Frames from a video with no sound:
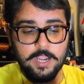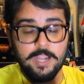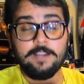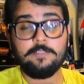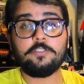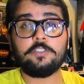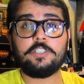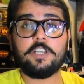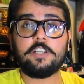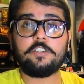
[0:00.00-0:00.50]
I
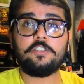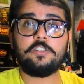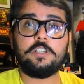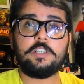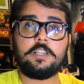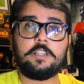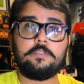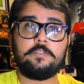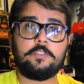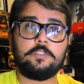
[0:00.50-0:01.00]
was actually
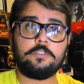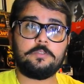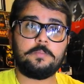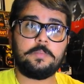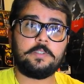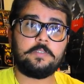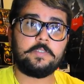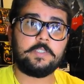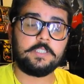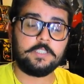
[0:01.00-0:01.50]
confused
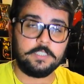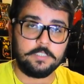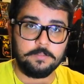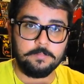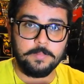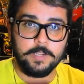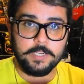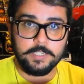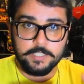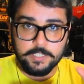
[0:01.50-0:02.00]
between this
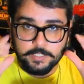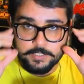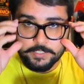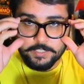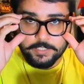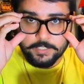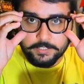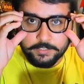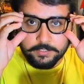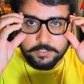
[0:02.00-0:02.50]
mic and
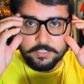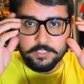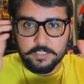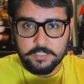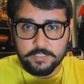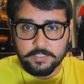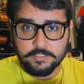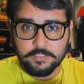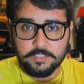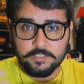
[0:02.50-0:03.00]
getting the
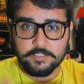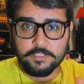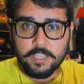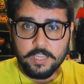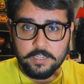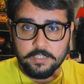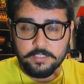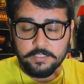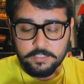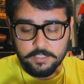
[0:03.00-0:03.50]
Razer
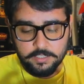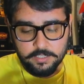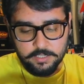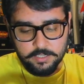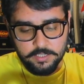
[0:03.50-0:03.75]
Siren,